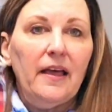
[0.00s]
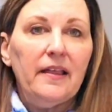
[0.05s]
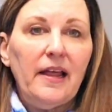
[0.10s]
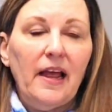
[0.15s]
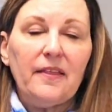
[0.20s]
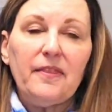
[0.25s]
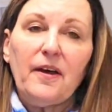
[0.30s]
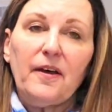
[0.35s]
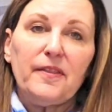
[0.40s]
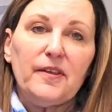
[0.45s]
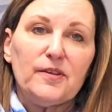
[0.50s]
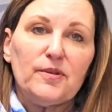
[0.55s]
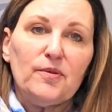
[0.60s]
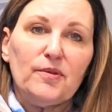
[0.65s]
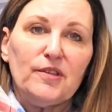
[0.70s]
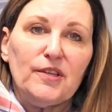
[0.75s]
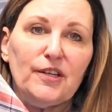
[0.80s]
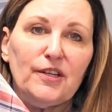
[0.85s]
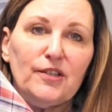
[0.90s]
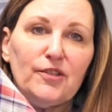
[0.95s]
And I thought this
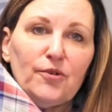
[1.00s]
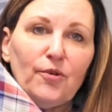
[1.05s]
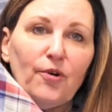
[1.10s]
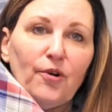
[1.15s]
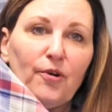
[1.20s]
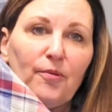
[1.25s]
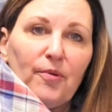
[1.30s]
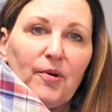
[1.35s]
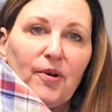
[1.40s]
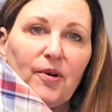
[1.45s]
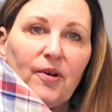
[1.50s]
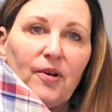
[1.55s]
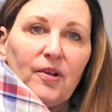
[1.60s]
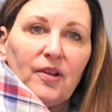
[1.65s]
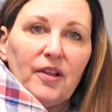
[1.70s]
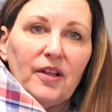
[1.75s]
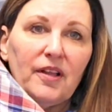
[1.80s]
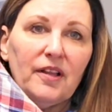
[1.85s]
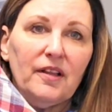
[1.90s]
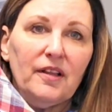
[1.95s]
was an
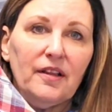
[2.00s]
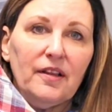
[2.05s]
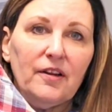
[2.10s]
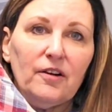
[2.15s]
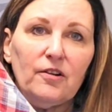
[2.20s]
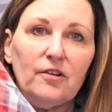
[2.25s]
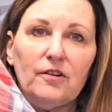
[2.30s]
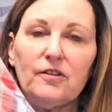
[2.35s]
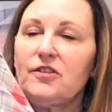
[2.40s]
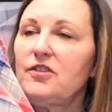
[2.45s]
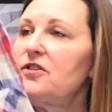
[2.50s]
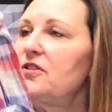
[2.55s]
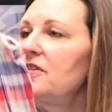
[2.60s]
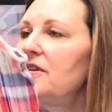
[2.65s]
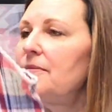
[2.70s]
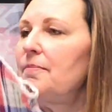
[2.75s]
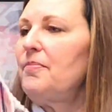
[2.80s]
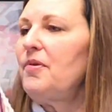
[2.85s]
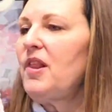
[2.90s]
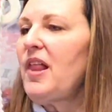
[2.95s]
adorable little
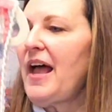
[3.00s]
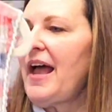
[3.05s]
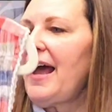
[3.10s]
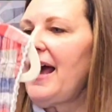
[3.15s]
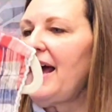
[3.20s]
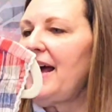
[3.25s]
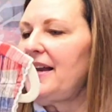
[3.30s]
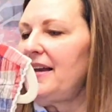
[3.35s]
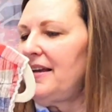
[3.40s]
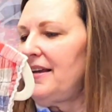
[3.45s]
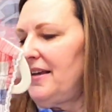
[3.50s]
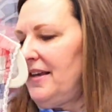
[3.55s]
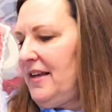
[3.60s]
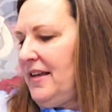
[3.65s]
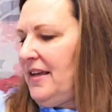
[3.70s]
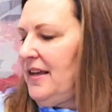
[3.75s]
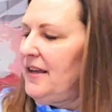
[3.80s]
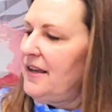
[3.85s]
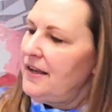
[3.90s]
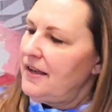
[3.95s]
plaid,
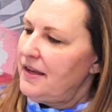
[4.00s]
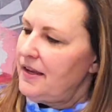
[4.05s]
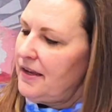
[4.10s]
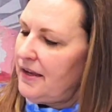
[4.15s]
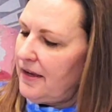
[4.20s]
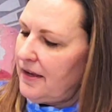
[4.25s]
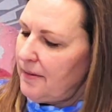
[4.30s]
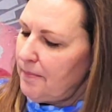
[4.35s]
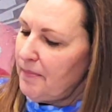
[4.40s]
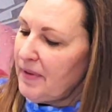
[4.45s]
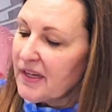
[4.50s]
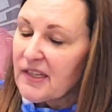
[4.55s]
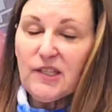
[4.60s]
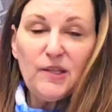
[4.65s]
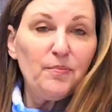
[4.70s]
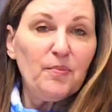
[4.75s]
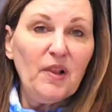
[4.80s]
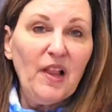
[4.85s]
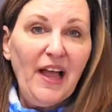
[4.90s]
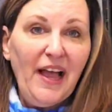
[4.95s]

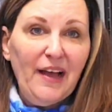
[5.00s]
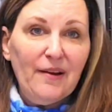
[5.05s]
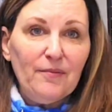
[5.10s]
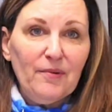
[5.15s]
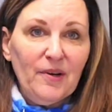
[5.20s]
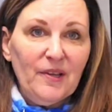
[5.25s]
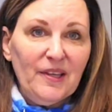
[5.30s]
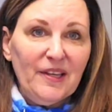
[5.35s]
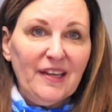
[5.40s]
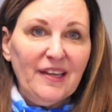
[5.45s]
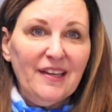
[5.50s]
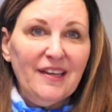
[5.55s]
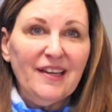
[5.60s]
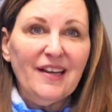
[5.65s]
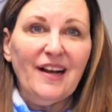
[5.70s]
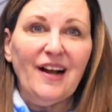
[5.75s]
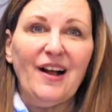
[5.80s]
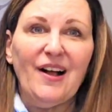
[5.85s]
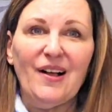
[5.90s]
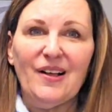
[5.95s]
mixed plaid really,
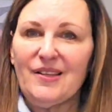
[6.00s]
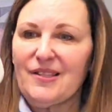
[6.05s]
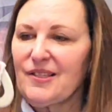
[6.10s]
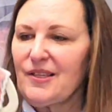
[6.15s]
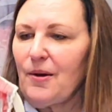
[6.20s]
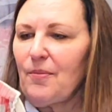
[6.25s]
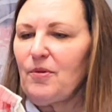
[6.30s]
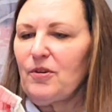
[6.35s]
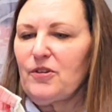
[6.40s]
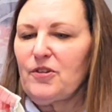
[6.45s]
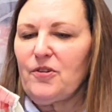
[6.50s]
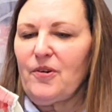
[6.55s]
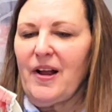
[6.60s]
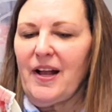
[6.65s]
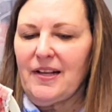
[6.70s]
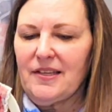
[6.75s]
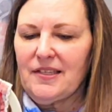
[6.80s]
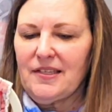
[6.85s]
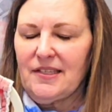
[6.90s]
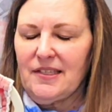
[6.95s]
summer
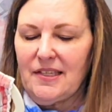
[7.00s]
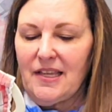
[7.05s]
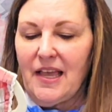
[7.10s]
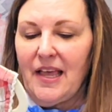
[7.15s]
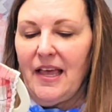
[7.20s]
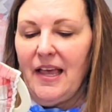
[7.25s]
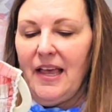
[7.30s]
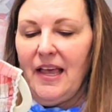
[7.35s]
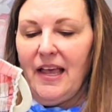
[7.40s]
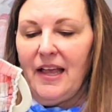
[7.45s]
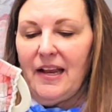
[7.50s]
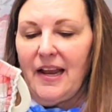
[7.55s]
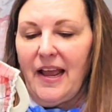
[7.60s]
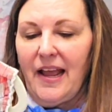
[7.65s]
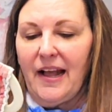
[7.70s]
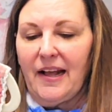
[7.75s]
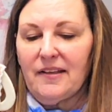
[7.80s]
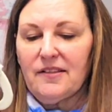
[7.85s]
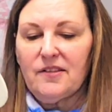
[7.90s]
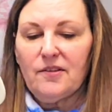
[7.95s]
dress. It
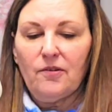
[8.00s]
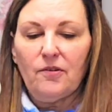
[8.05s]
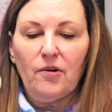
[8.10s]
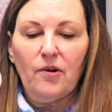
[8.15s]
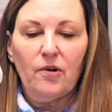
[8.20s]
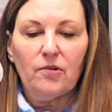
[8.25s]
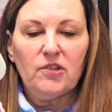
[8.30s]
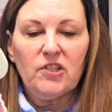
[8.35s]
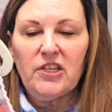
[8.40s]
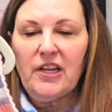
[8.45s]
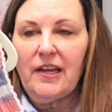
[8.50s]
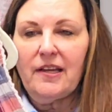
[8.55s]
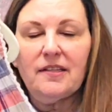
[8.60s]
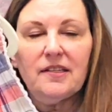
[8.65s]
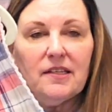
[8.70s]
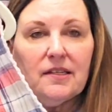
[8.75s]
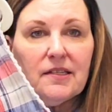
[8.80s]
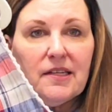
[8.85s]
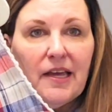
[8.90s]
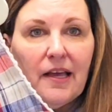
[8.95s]
has the crochet
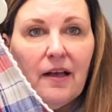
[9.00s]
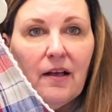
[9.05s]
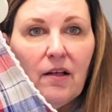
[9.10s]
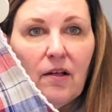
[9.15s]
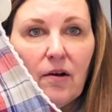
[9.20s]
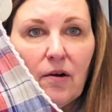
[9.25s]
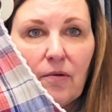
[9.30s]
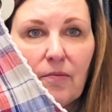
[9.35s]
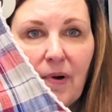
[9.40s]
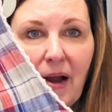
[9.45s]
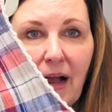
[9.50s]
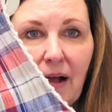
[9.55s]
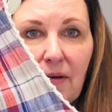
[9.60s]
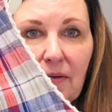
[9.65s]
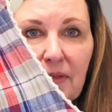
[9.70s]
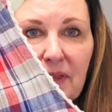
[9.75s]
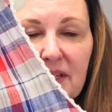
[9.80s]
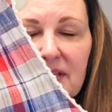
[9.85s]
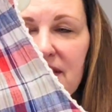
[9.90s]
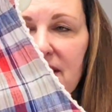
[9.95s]
detail
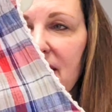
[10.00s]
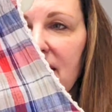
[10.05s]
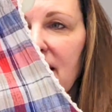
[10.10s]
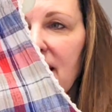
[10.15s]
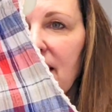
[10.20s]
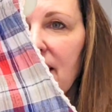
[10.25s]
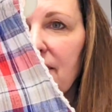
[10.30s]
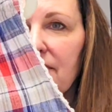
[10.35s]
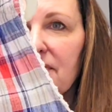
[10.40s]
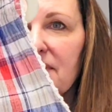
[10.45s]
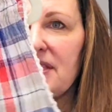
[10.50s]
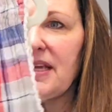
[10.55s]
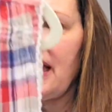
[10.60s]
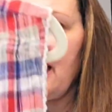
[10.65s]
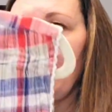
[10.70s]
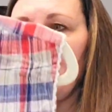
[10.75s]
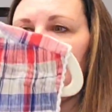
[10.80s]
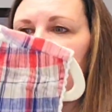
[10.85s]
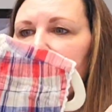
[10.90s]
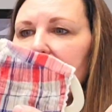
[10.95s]
around the sleeves
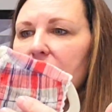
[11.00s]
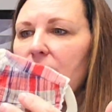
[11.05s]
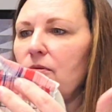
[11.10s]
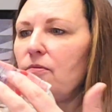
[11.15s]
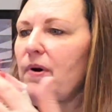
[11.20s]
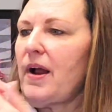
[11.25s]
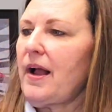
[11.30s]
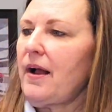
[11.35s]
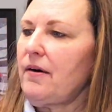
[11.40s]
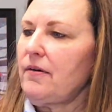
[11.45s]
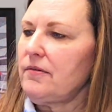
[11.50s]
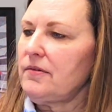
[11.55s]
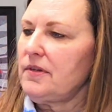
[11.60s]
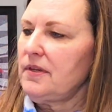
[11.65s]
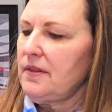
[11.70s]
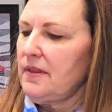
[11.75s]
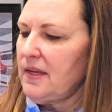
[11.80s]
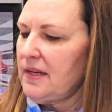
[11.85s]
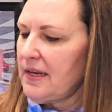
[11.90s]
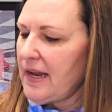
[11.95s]
and around
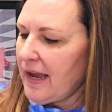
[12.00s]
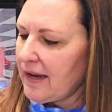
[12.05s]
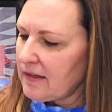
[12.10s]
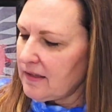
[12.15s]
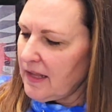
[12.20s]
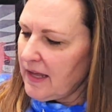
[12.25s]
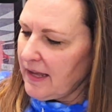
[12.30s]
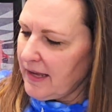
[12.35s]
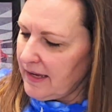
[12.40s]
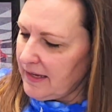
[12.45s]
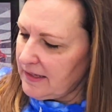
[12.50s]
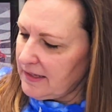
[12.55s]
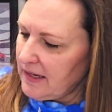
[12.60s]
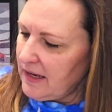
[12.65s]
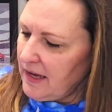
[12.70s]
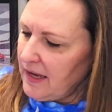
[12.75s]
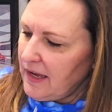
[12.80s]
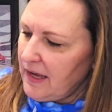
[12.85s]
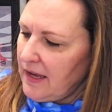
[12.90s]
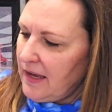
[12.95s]
the neckline.
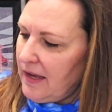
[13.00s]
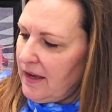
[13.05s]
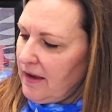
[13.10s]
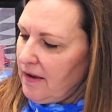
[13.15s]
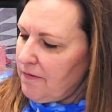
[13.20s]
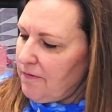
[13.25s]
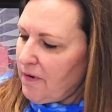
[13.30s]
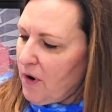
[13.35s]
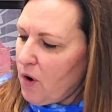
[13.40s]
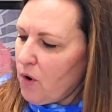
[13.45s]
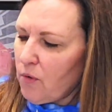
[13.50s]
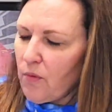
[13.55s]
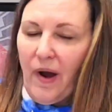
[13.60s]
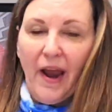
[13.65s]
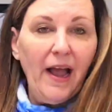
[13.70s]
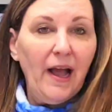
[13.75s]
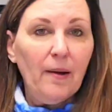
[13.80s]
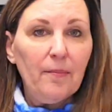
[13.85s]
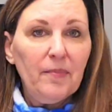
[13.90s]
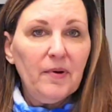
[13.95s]
Faux
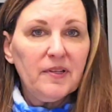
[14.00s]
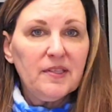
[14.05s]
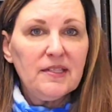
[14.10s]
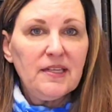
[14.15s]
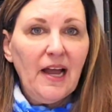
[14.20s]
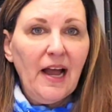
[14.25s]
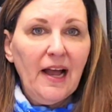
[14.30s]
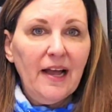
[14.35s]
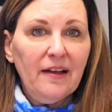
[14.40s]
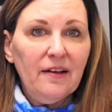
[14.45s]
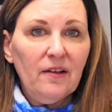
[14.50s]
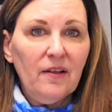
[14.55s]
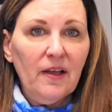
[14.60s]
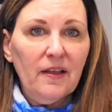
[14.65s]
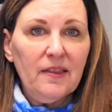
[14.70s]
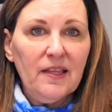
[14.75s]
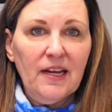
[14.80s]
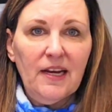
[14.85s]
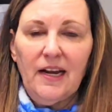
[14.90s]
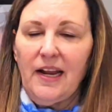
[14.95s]
wrap style,
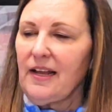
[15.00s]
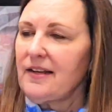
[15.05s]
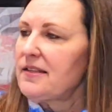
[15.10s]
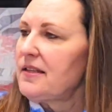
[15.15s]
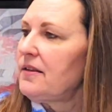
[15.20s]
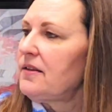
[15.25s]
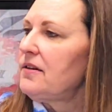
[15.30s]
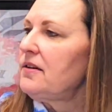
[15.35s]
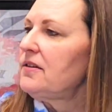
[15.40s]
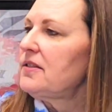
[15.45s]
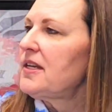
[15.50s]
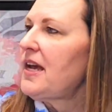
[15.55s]
and then it has a little